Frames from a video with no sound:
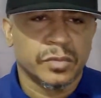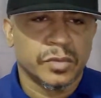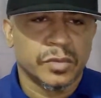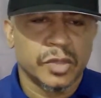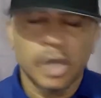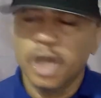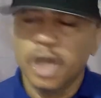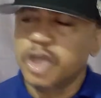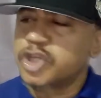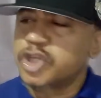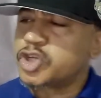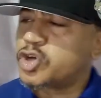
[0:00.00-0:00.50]

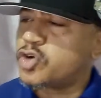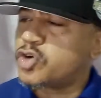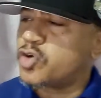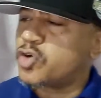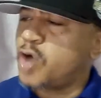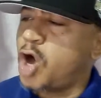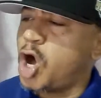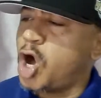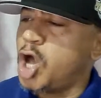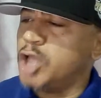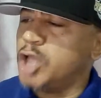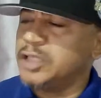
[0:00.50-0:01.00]

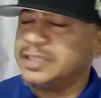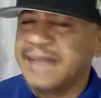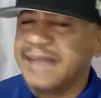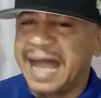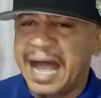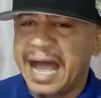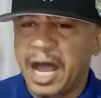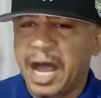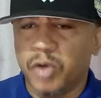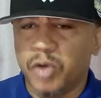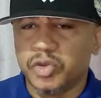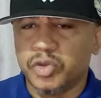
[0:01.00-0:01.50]
Scroll
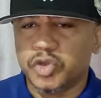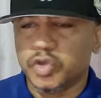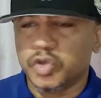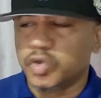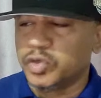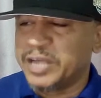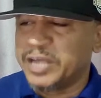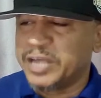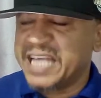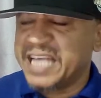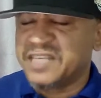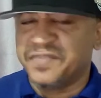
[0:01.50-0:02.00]
down to
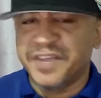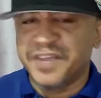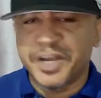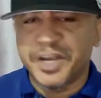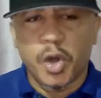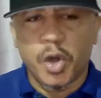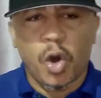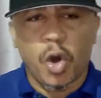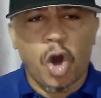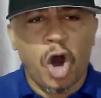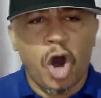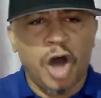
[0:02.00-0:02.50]
today's
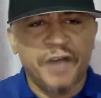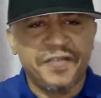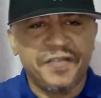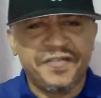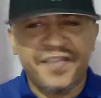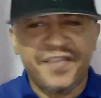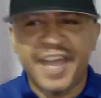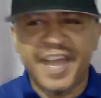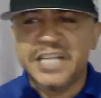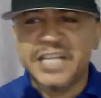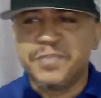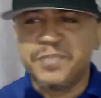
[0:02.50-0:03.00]
video on
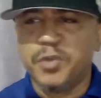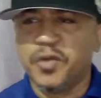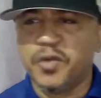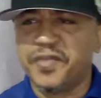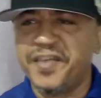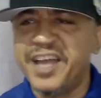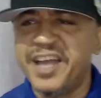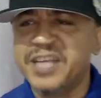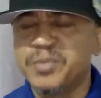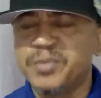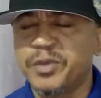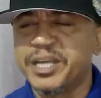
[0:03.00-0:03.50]
Facebook.
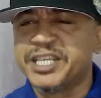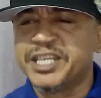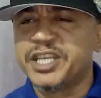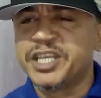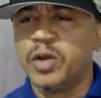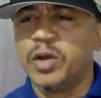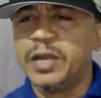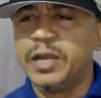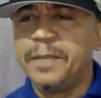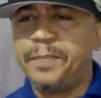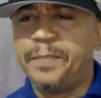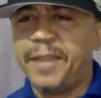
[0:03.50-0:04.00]
Facebook is the
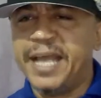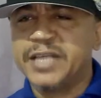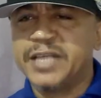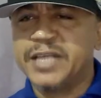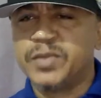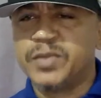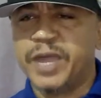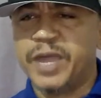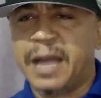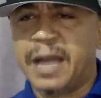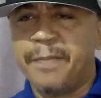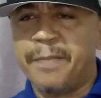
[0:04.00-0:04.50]
only place
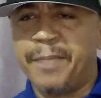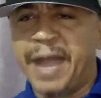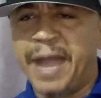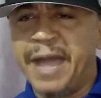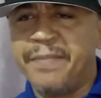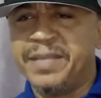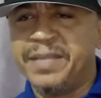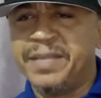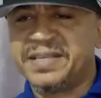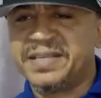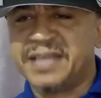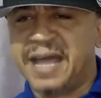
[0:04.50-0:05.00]
where you can buy
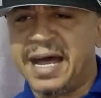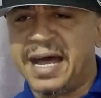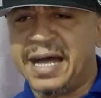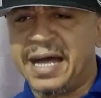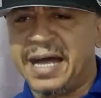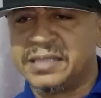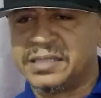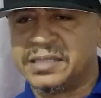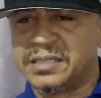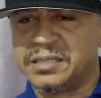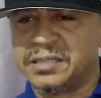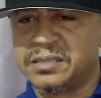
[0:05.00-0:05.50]
me
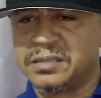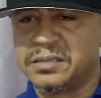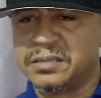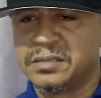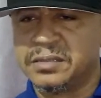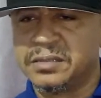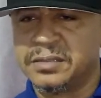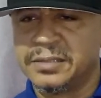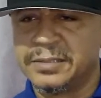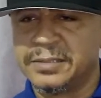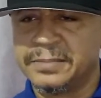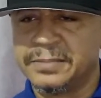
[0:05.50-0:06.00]
stars.
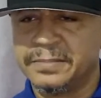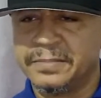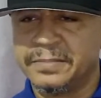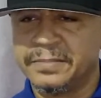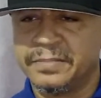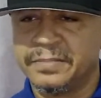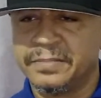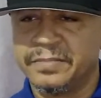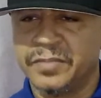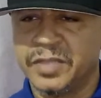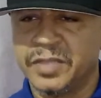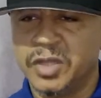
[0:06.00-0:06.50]

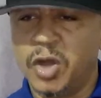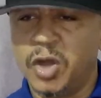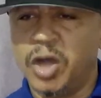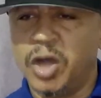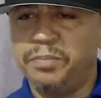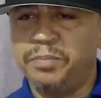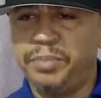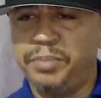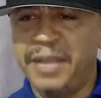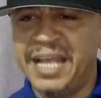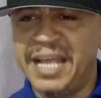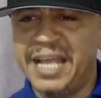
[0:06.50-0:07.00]

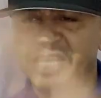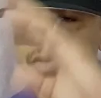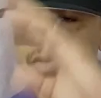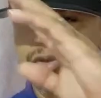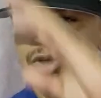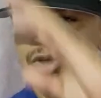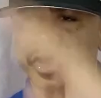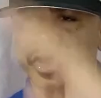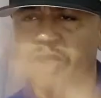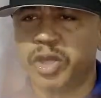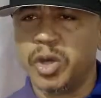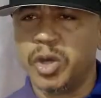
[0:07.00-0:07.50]
God bless you,
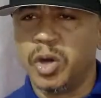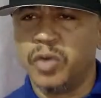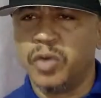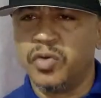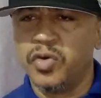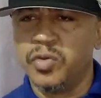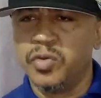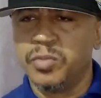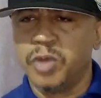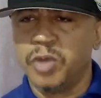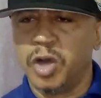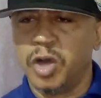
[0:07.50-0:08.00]
the Cure
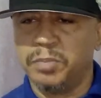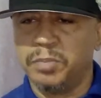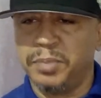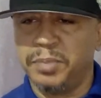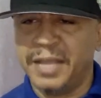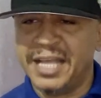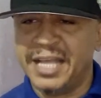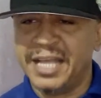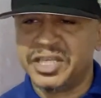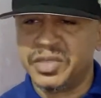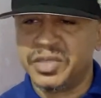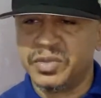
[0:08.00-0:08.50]
Room. God
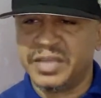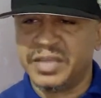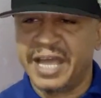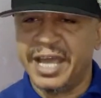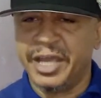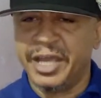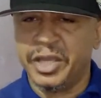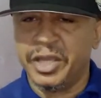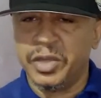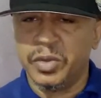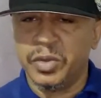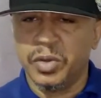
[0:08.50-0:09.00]
bless you.
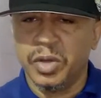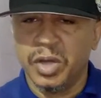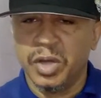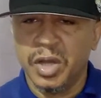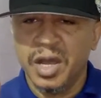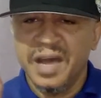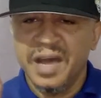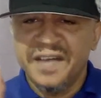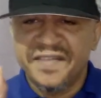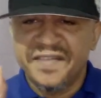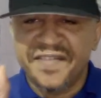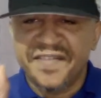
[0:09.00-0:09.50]
Thank you.
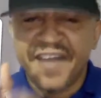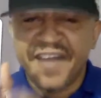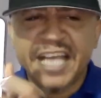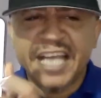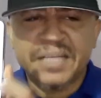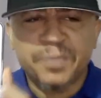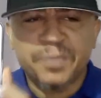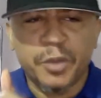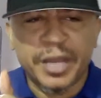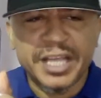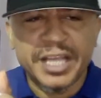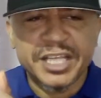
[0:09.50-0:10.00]

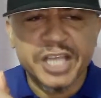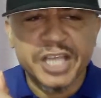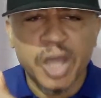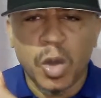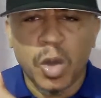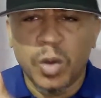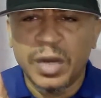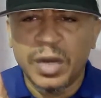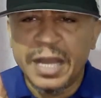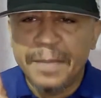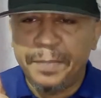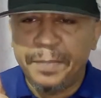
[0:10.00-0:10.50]
Facebook is the
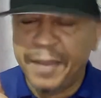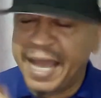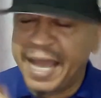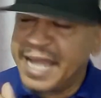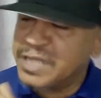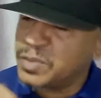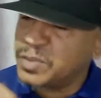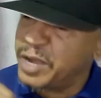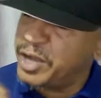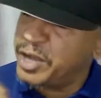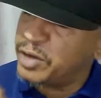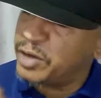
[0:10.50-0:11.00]
only
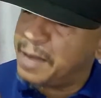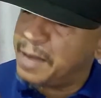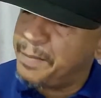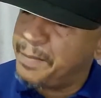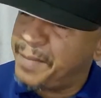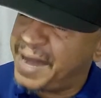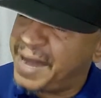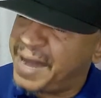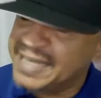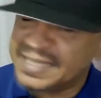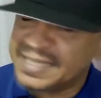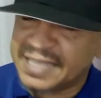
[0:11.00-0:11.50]
place where you can
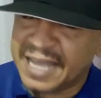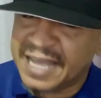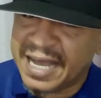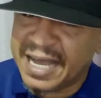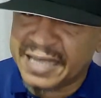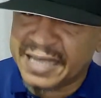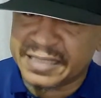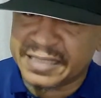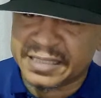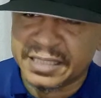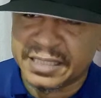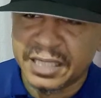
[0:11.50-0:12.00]
buy
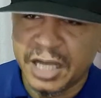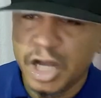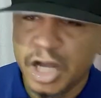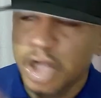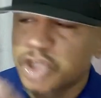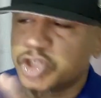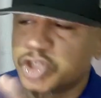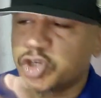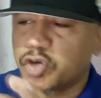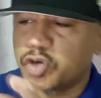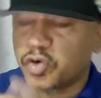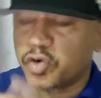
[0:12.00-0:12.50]
stars.
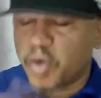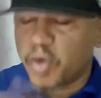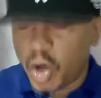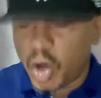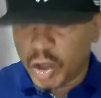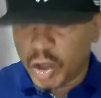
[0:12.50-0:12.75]
Scroll